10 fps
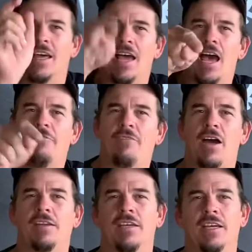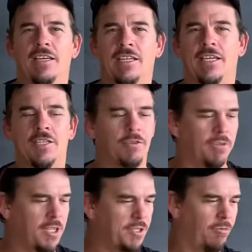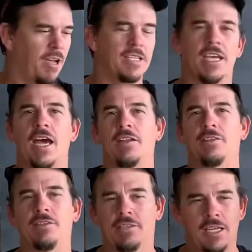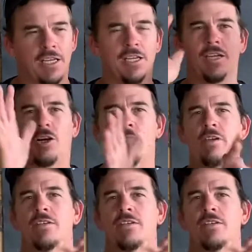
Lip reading: have fun, get your rigs out, get into your hobbies,